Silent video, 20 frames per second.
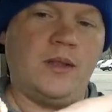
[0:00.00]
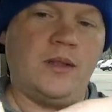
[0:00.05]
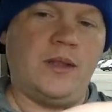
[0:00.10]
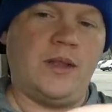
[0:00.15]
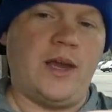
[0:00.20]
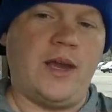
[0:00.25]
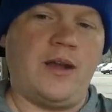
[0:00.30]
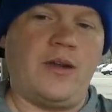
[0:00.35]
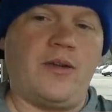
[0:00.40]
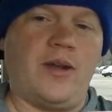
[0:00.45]

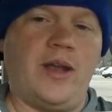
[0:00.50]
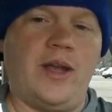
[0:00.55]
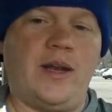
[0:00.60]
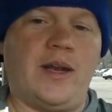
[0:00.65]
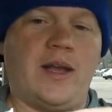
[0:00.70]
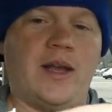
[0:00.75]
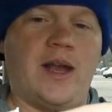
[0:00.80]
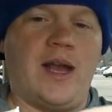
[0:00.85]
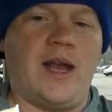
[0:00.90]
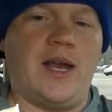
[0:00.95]
That green
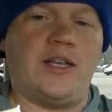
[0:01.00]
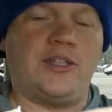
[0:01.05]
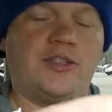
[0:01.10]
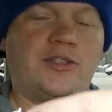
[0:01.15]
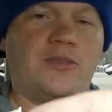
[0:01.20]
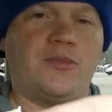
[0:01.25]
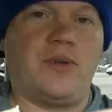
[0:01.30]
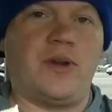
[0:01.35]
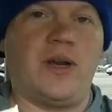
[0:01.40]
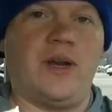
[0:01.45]

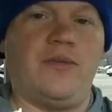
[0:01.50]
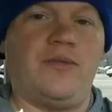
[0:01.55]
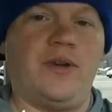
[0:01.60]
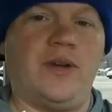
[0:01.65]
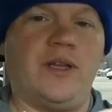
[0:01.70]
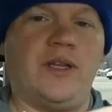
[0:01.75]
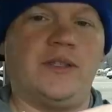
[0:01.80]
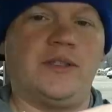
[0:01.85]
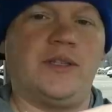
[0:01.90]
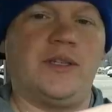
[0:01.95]
icing or whatever
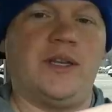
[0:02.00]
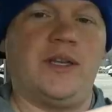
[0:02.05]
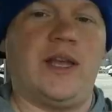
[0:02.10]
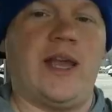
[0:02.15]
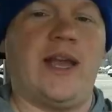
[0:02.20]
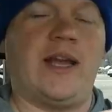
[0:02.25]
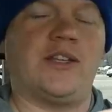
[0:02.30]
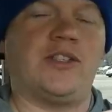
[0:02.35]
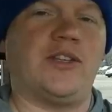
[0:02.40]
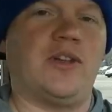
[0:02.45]
it is, it
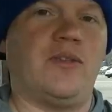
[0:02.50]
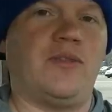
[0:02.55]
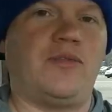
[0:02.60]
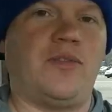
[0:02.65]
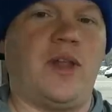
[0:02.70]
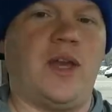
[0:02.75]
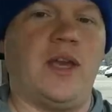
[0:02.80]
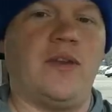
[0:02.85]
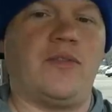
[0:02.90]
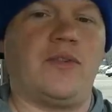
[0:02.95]
has no
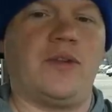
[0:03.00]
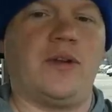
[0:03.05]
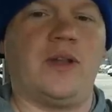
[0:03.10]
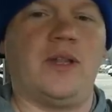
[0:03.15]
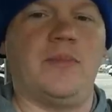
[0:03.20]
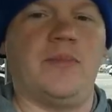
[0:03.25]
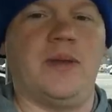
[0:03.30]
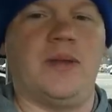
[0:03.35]
flavor really.